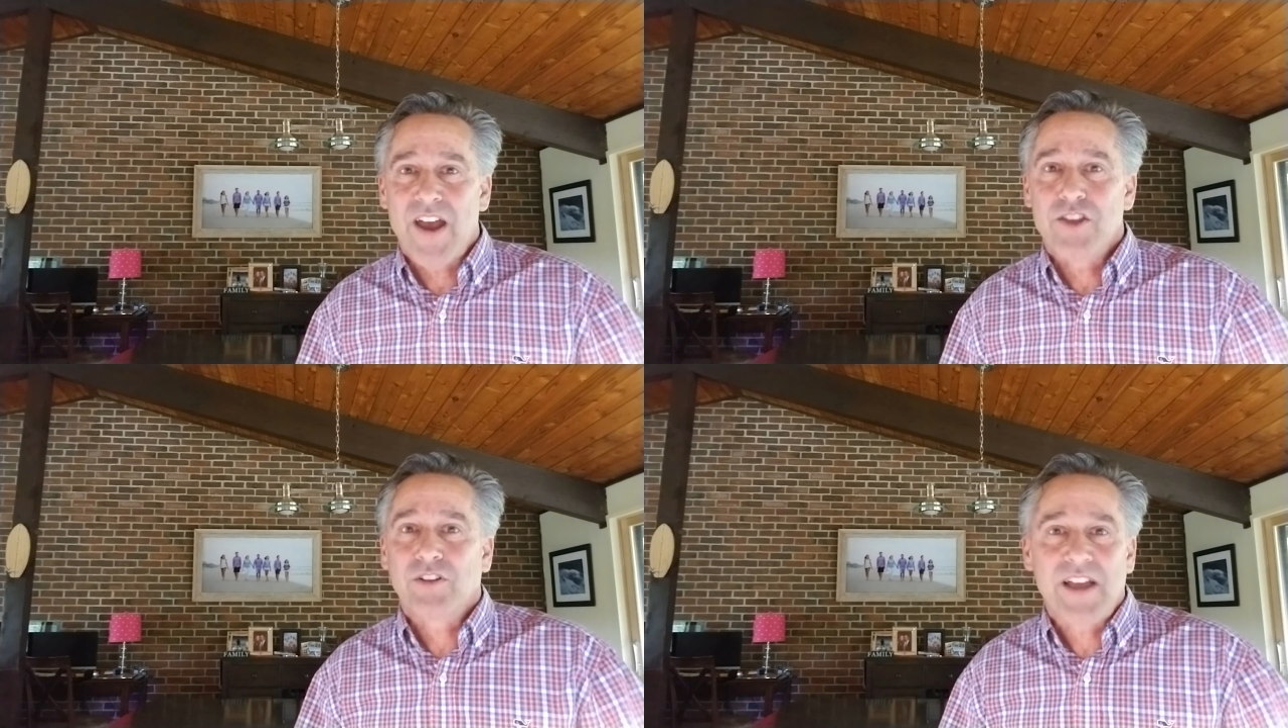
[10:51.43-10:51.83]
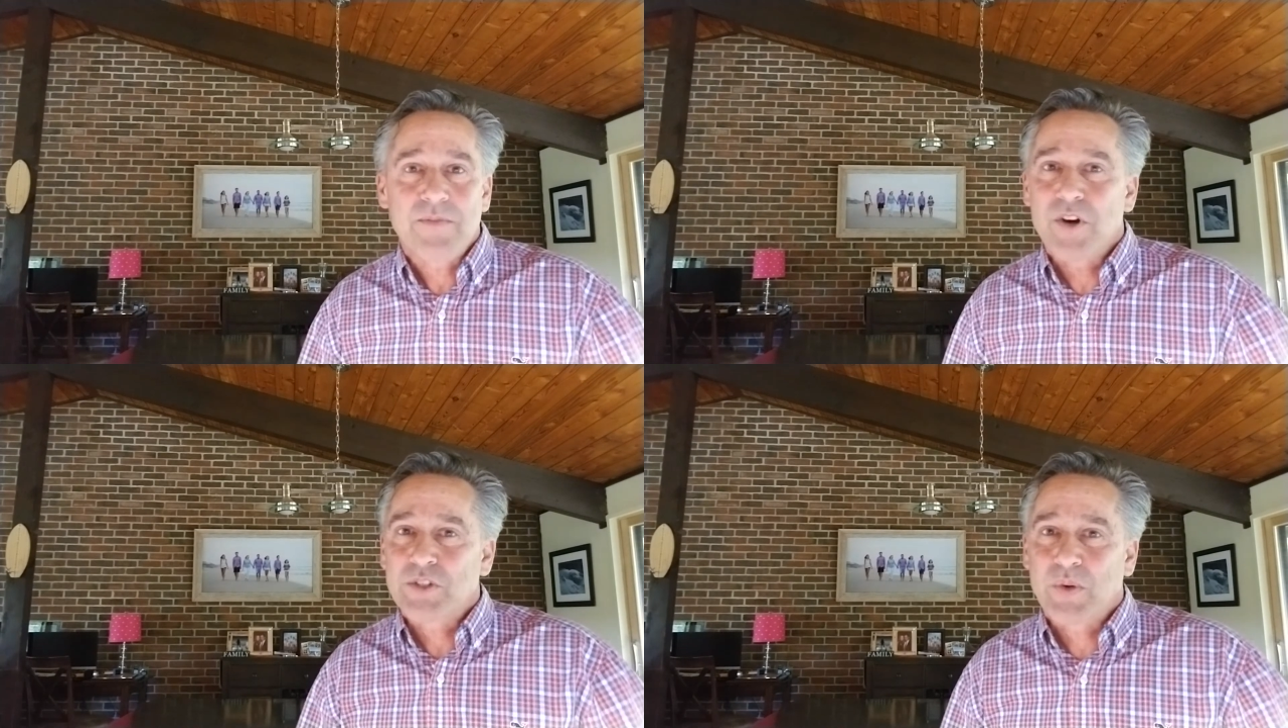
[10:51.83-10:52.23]
You'll like
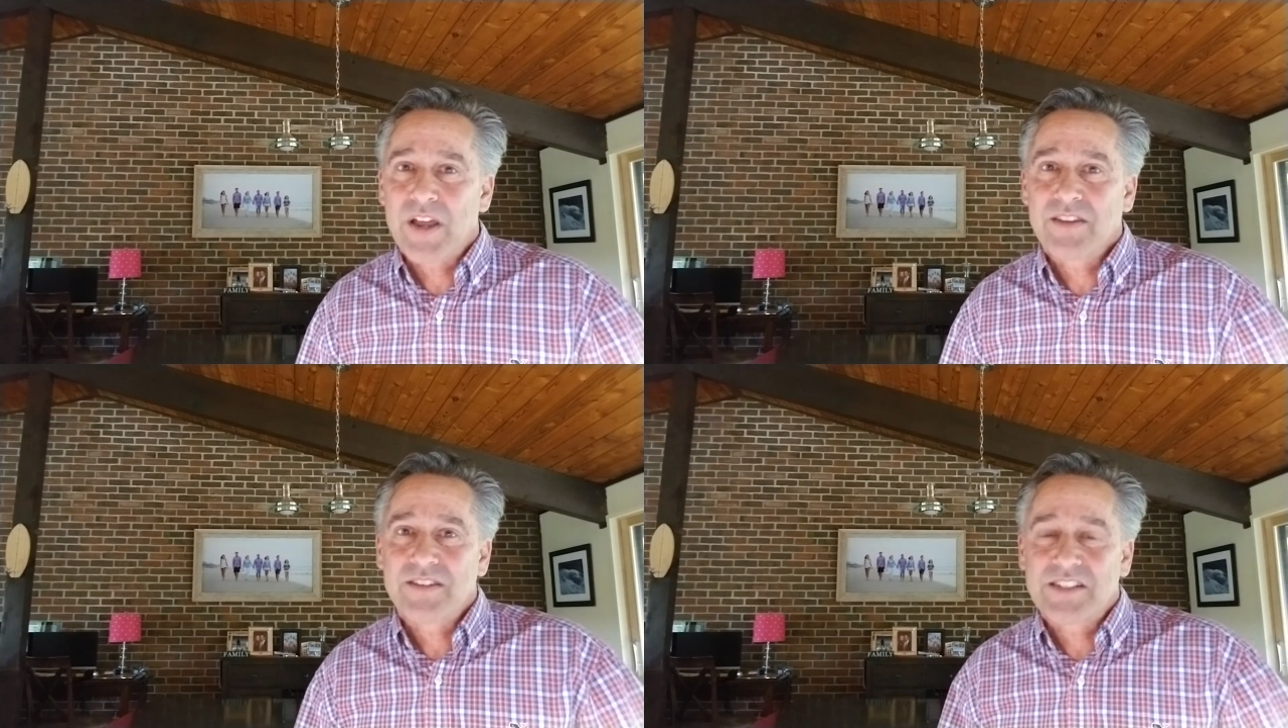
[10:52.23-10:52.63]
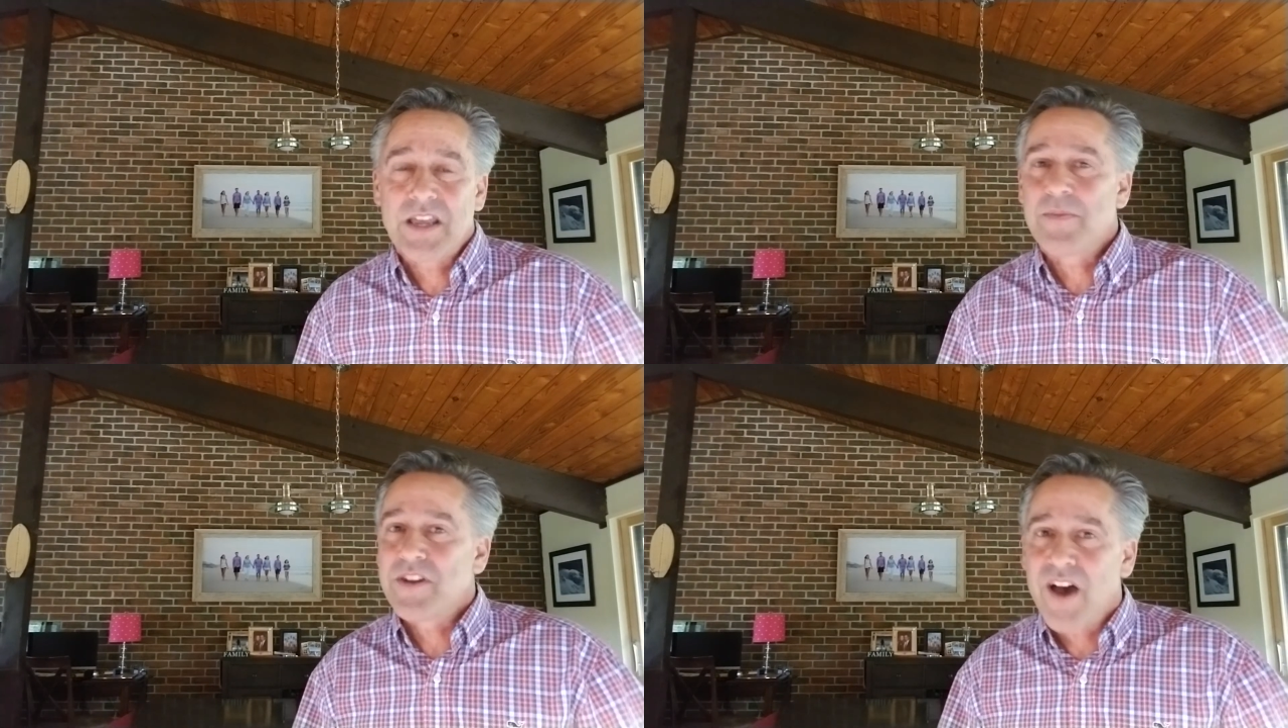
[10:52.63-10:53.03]
most of what I say,
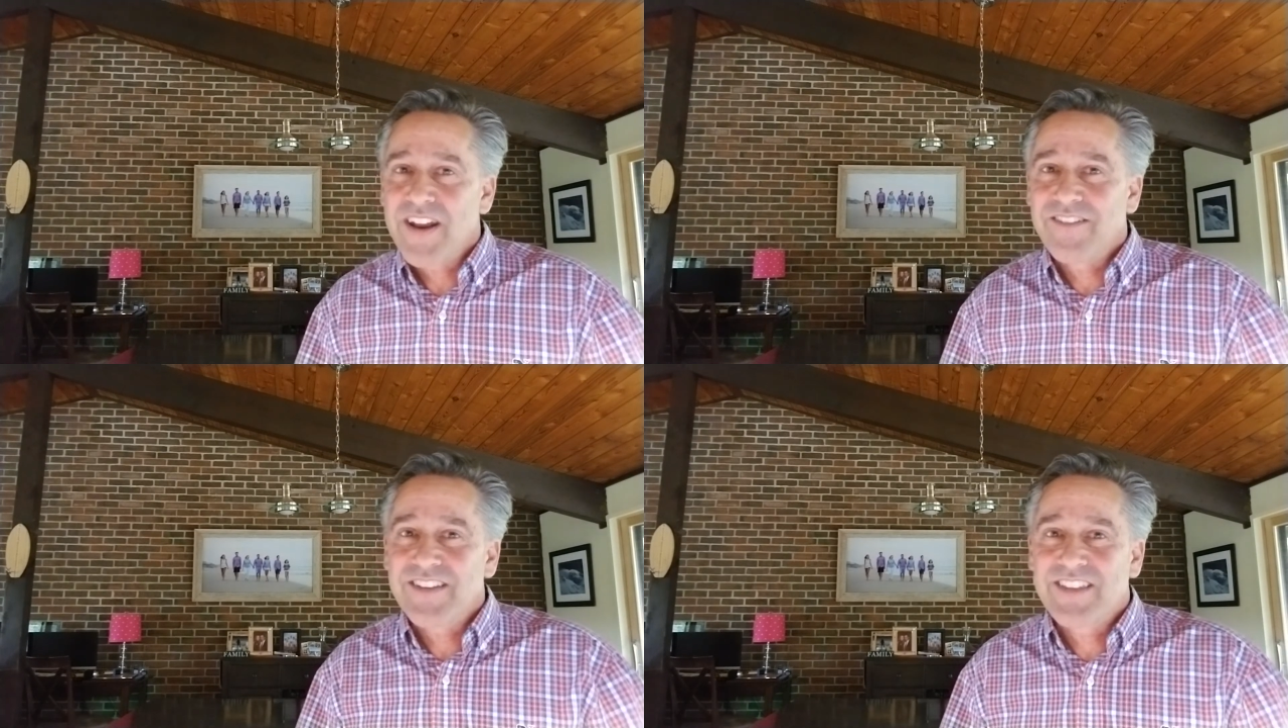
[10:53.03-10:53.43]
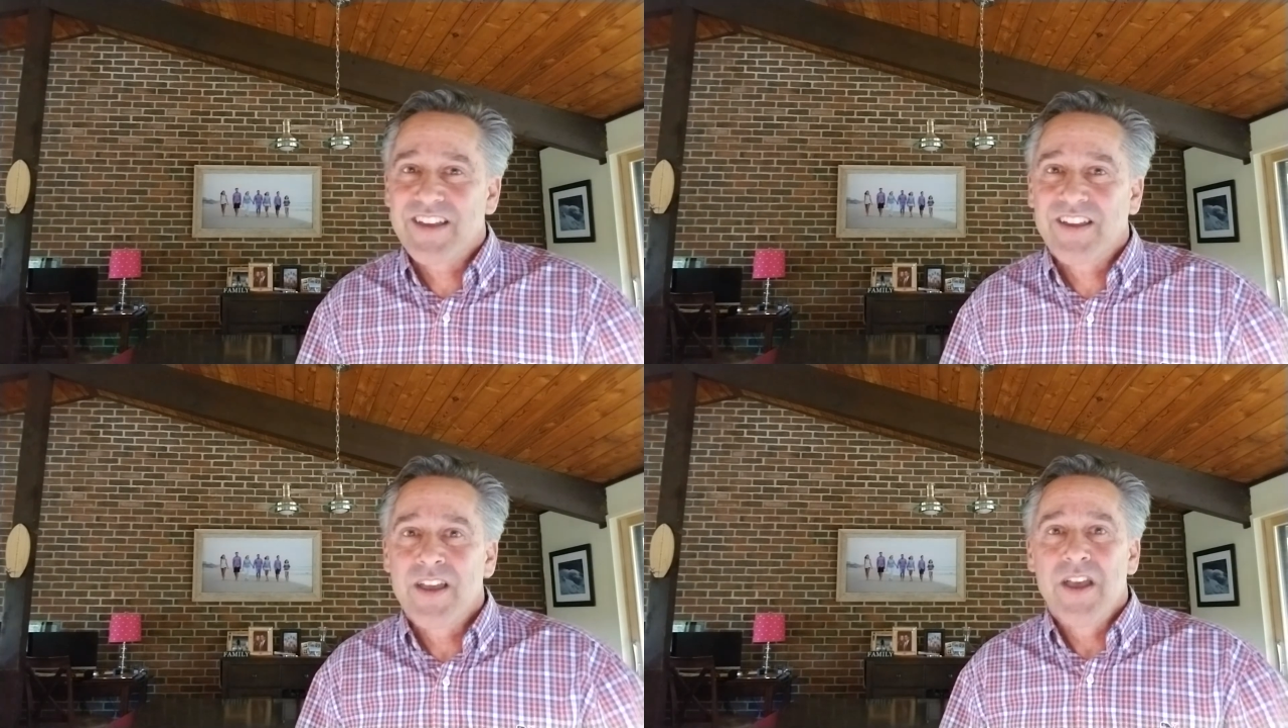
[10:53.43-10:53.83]
but not
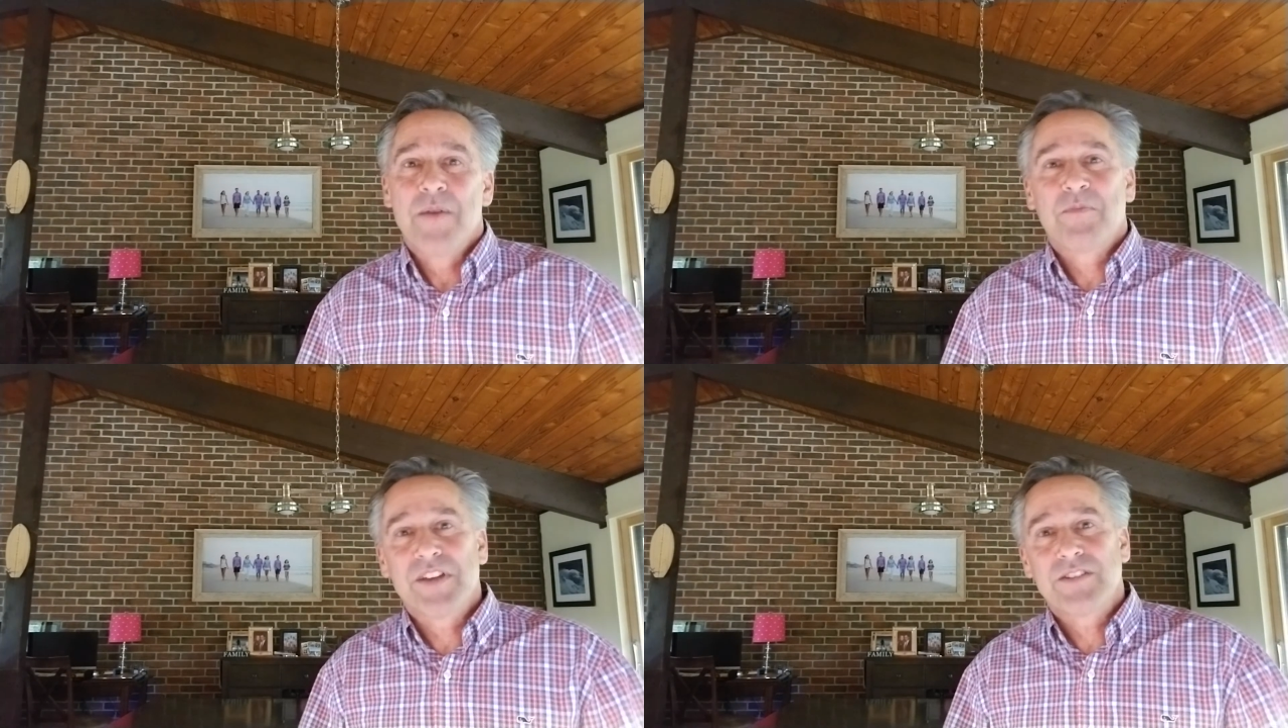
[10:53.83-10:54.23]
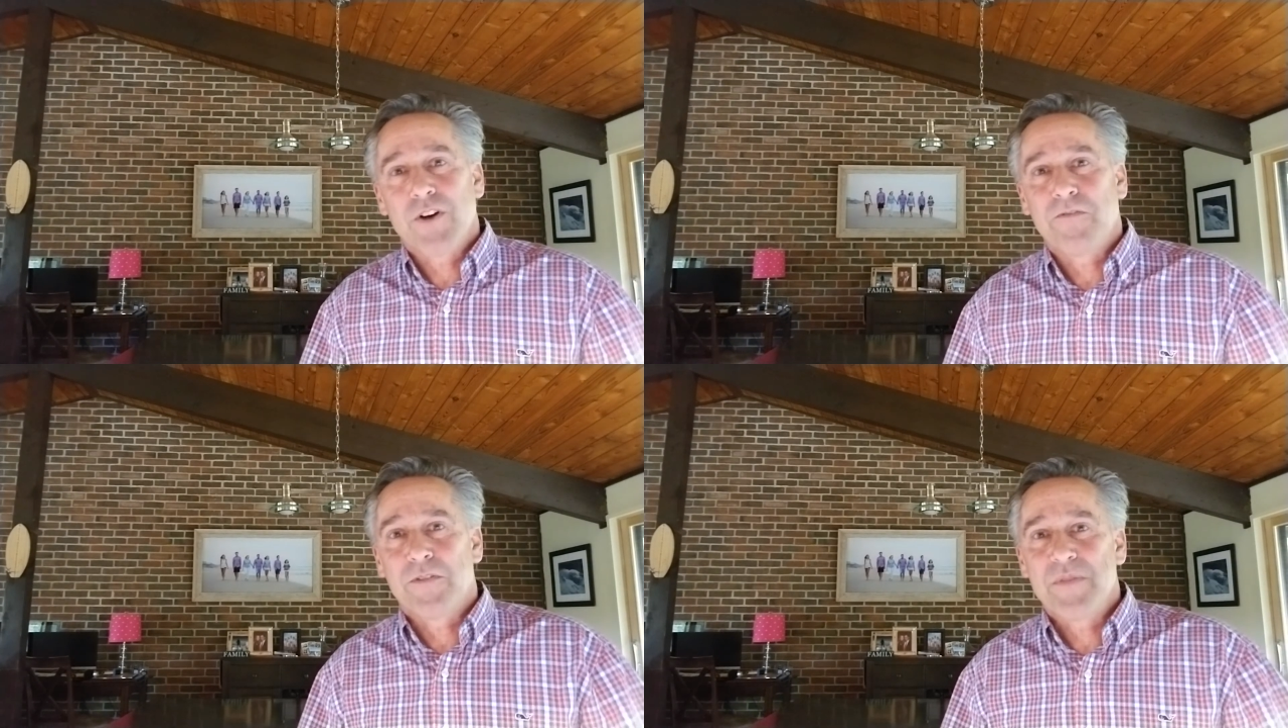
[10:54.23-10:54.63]
everything. Please vote
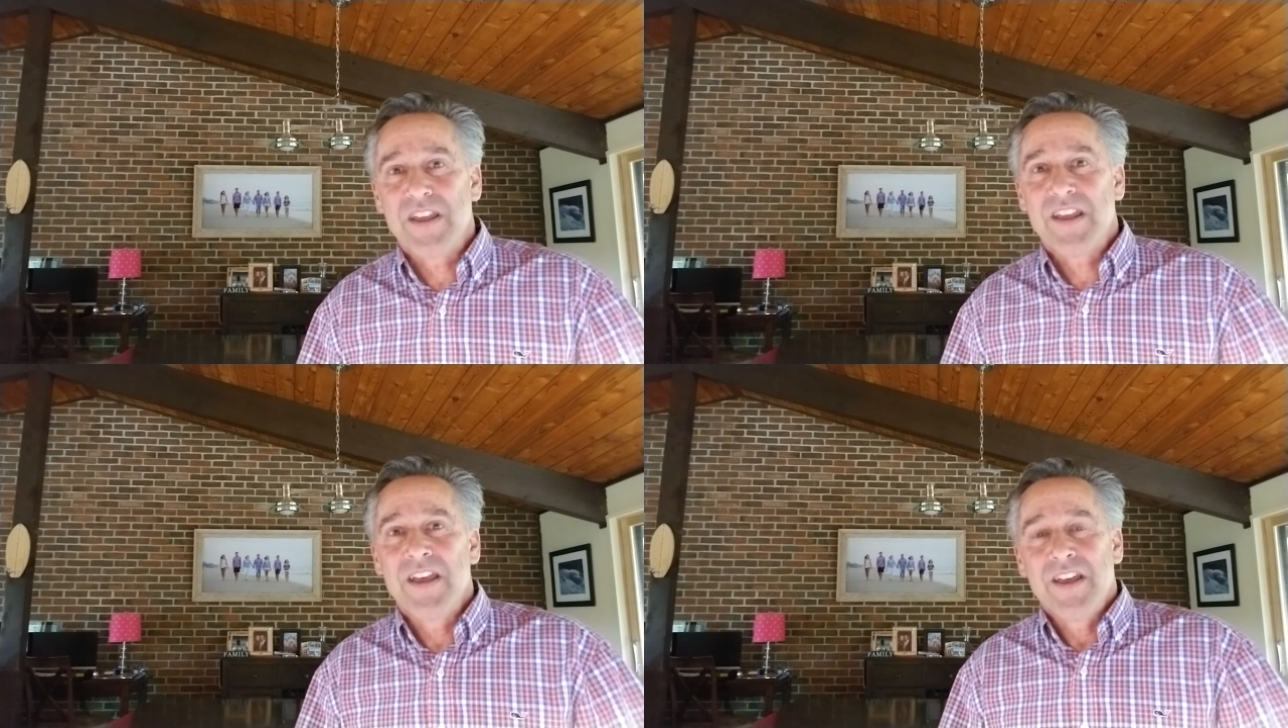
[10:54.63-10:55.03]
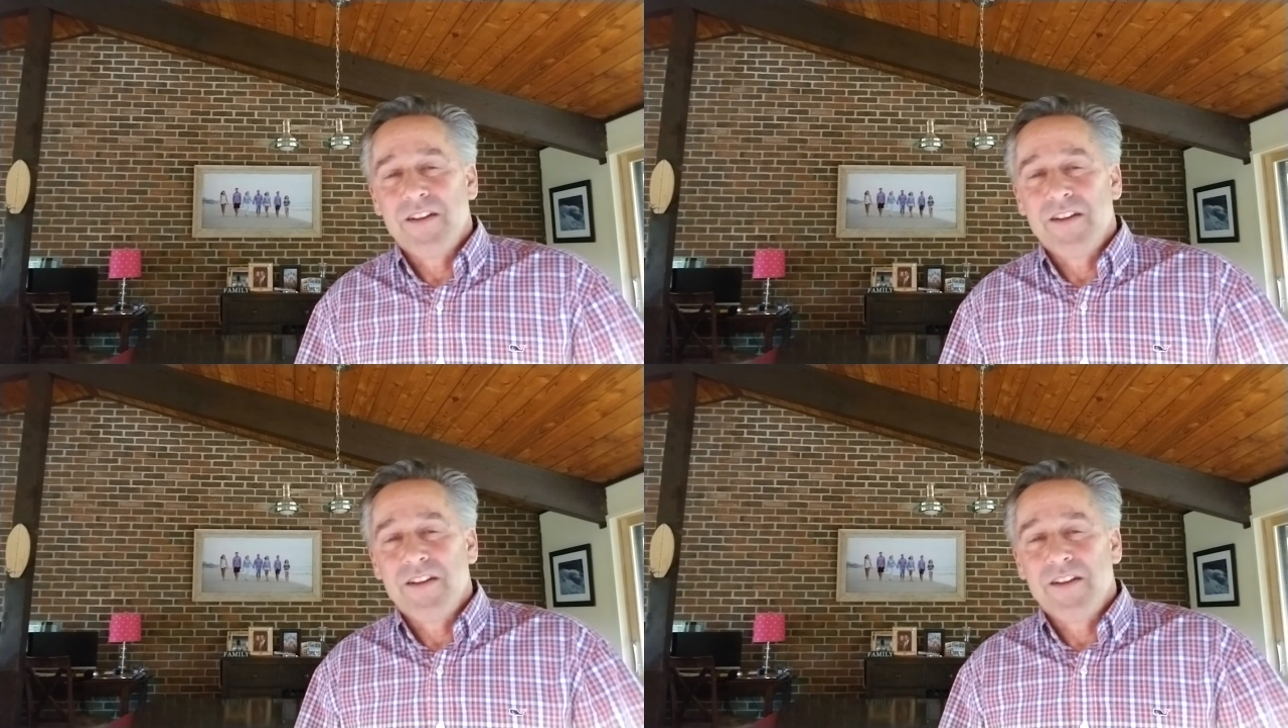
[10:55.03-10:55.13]
for me.